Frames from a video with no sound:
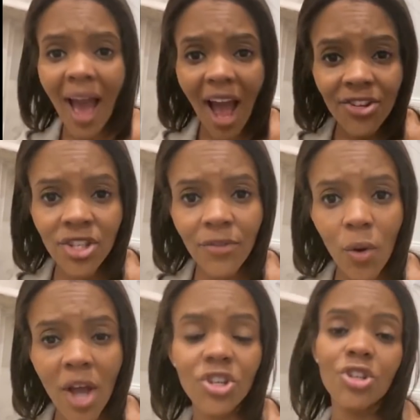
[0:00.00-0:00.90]
Ask yourself a
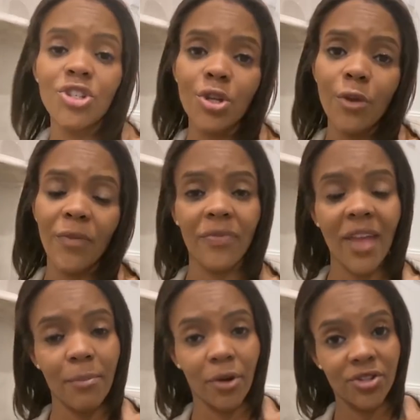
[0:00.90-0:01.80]
question. Do you think
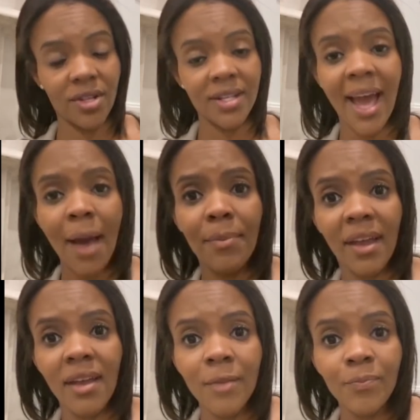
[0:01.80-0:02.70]
that person is happy?